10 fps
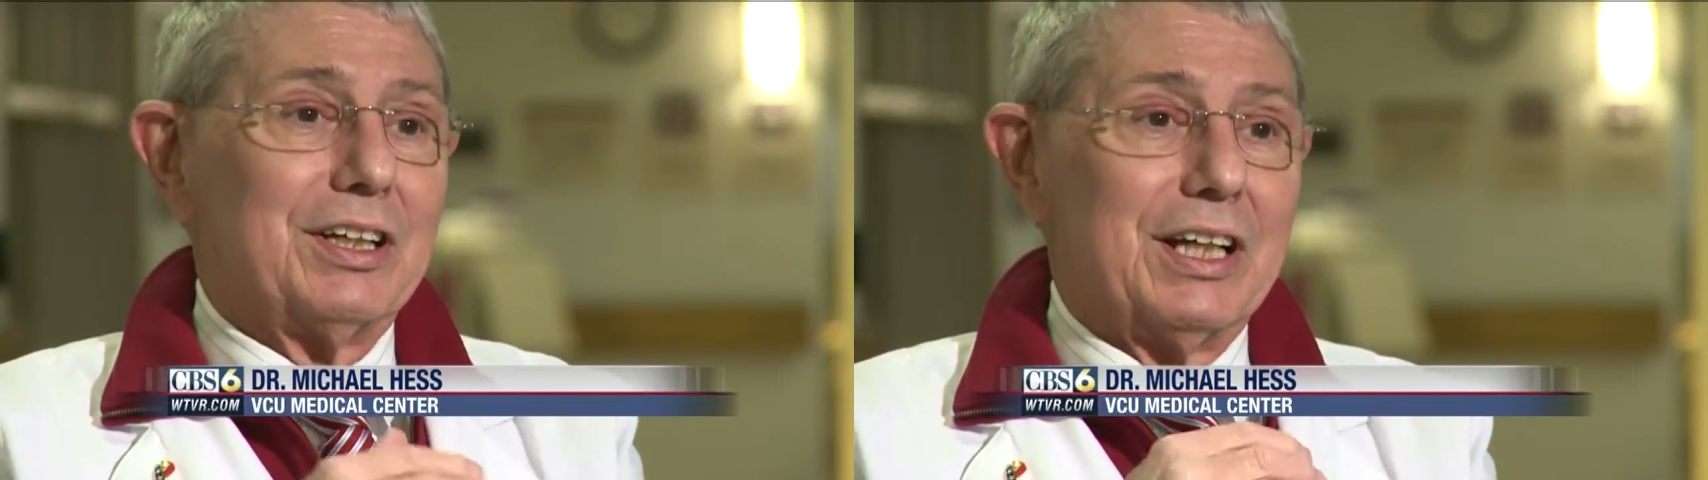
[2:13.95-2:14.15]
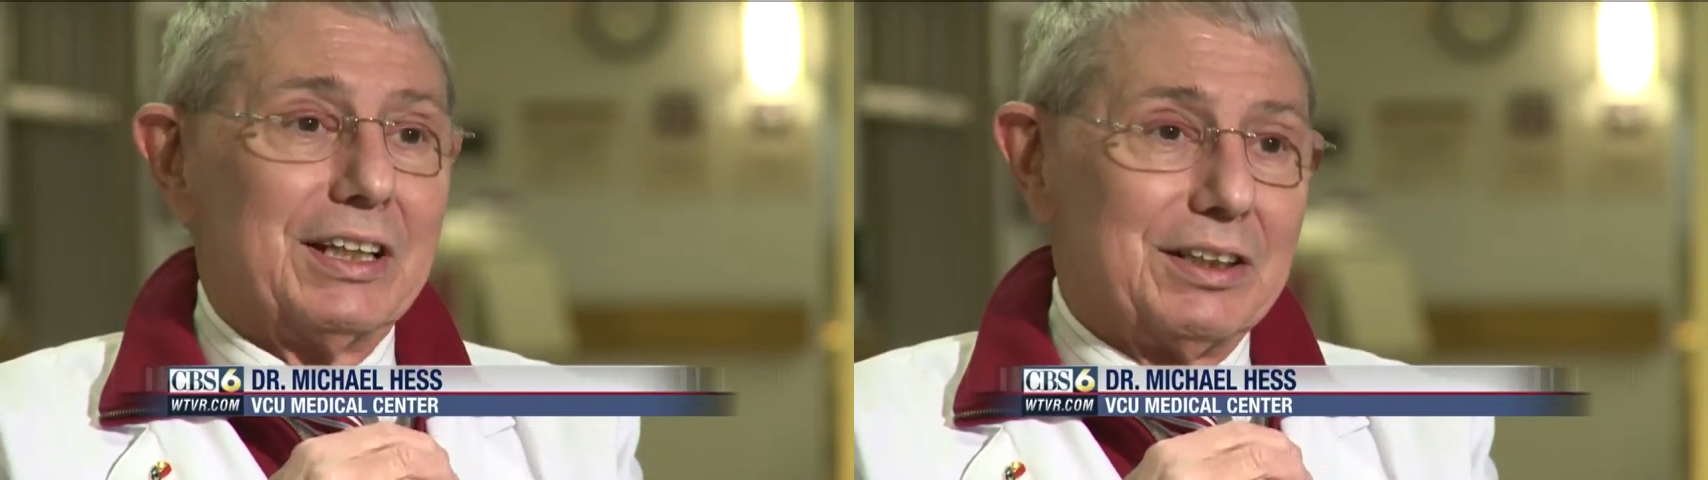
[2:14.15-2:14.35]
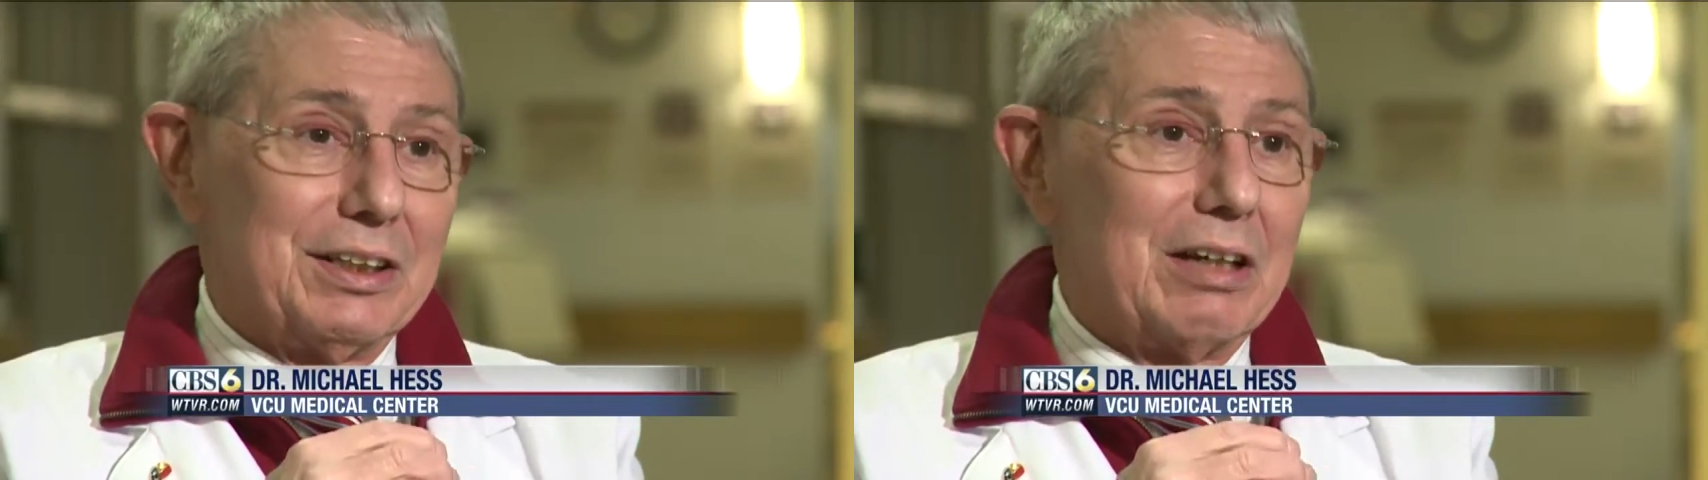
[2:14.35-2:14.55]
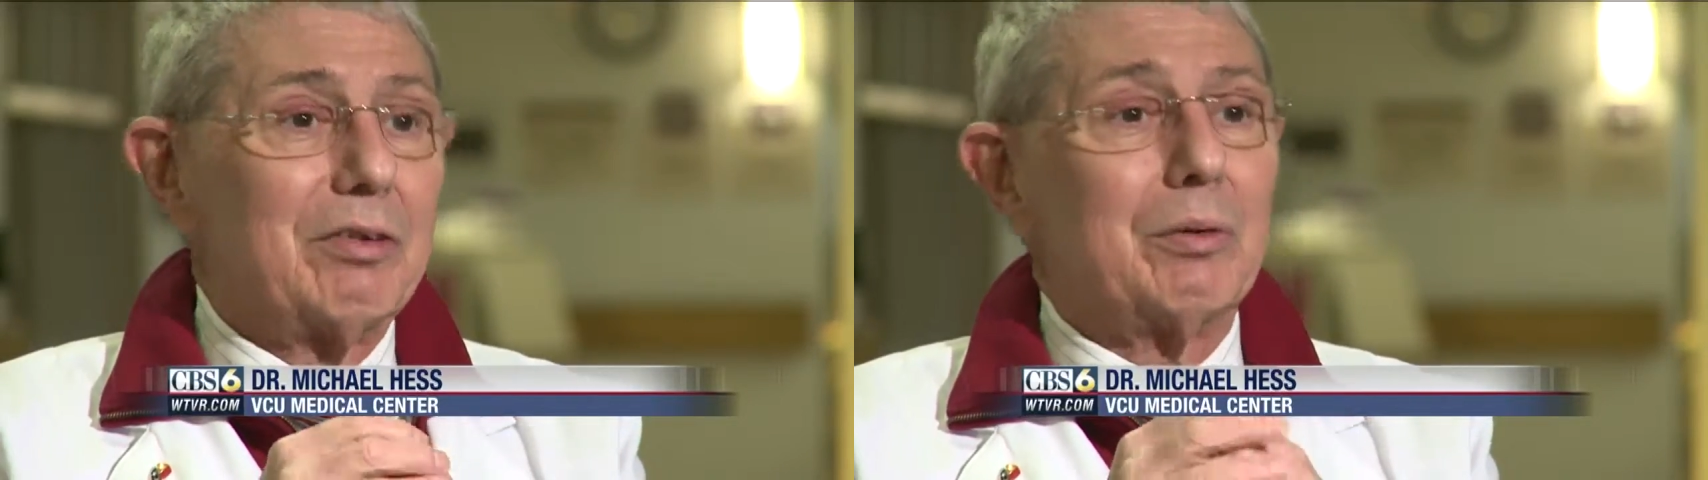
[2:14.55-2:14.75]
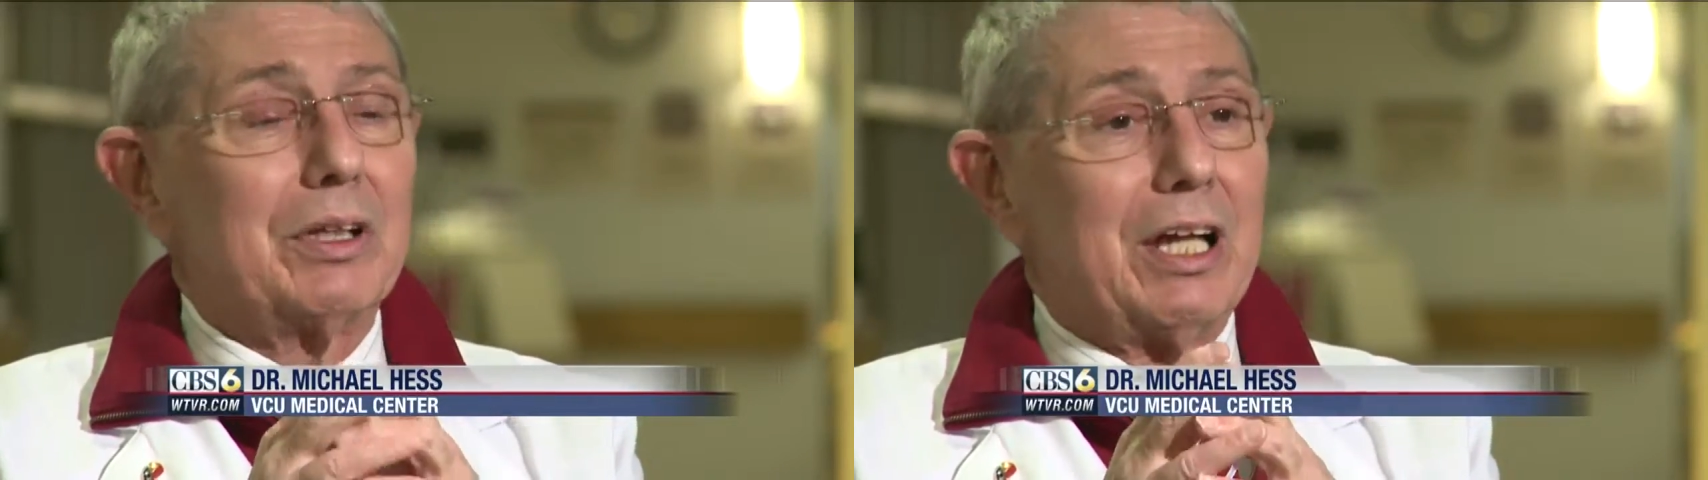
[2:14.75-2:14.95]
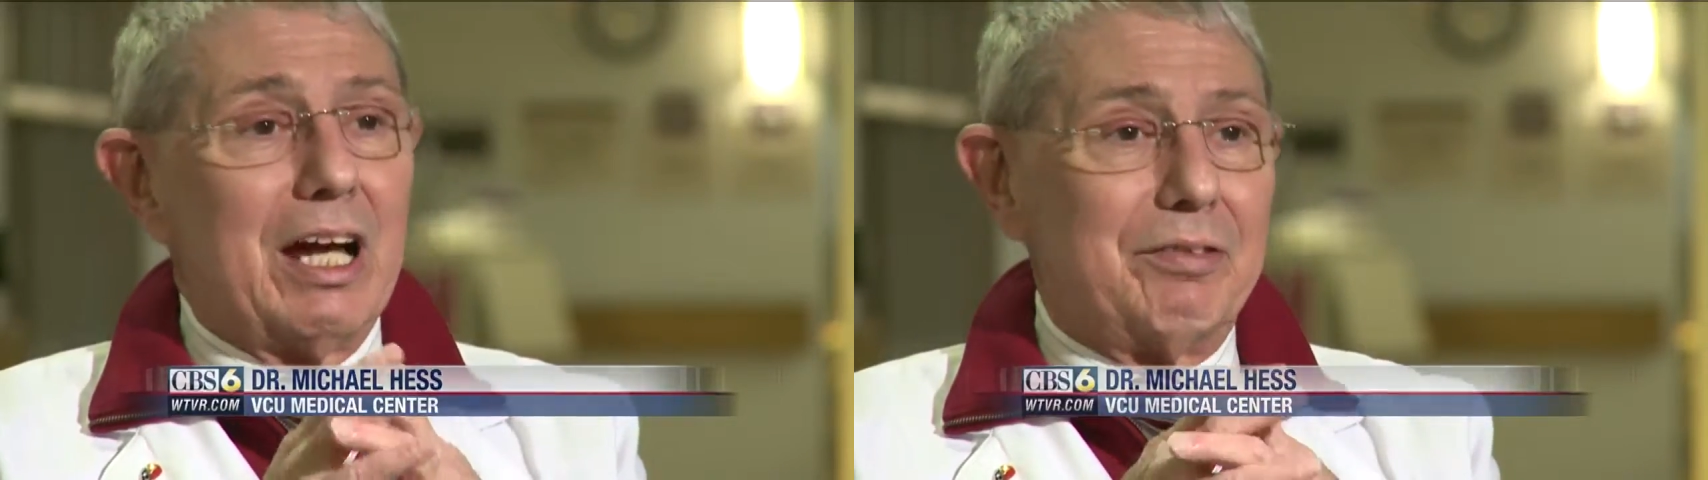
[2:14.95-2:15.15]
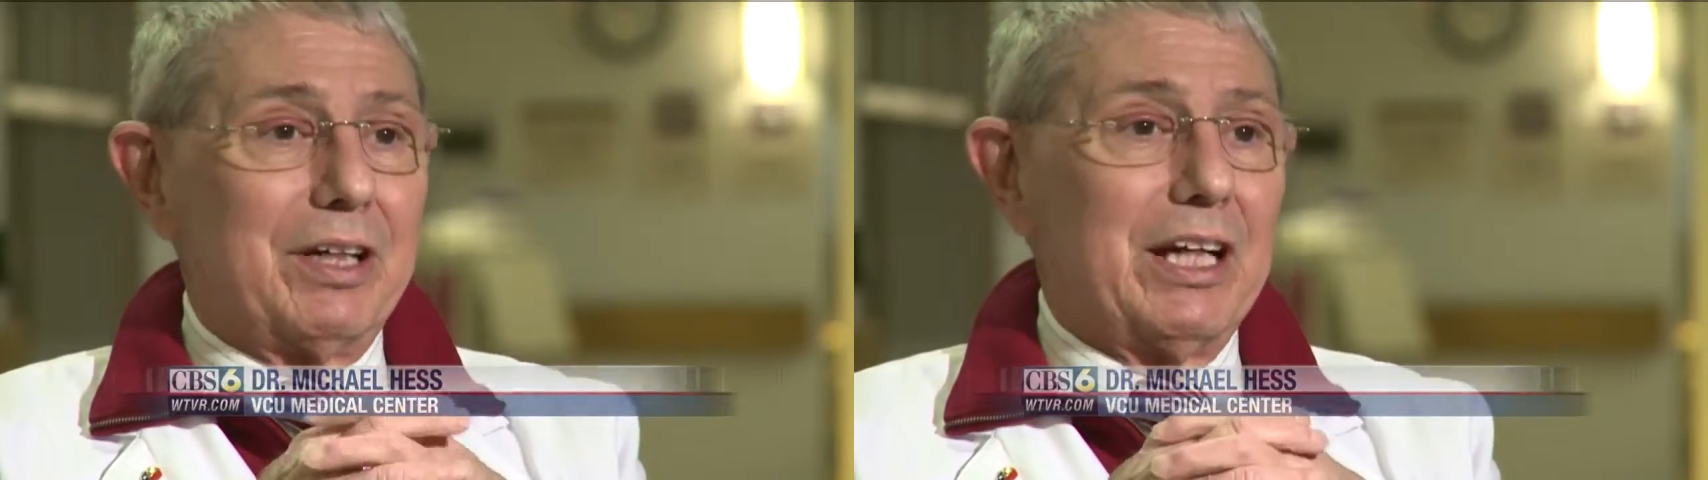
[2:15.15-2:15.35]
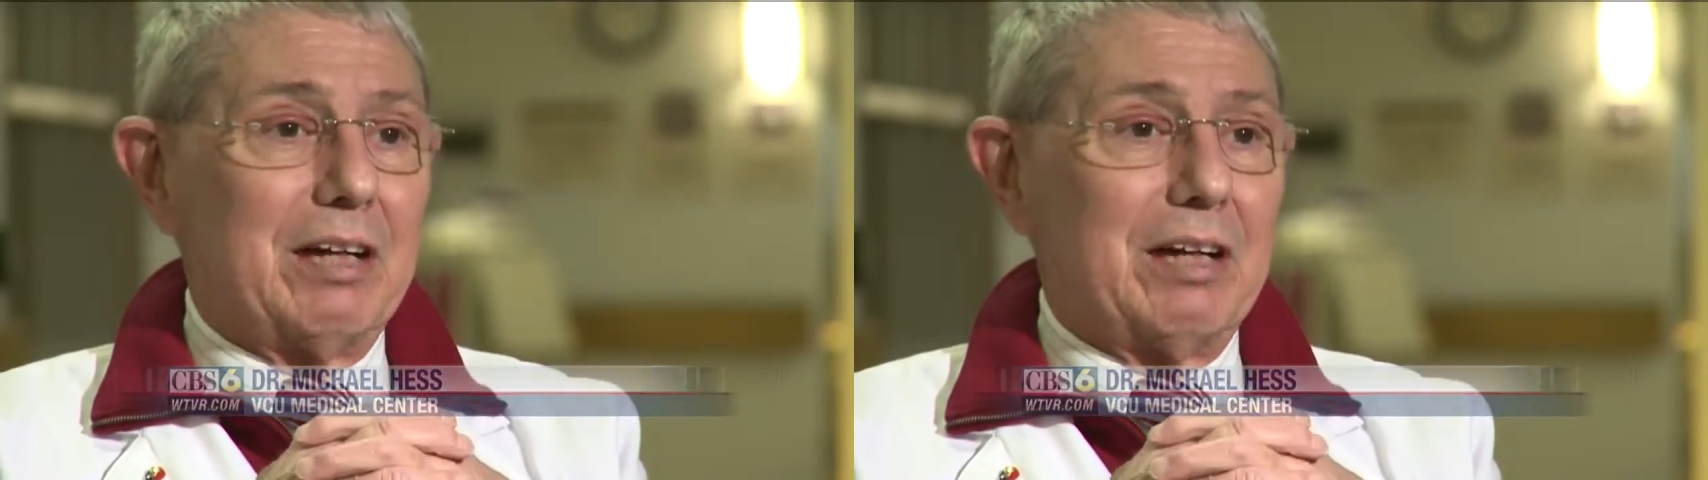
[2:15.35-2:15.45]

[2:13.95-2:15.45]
connected and everyone laughing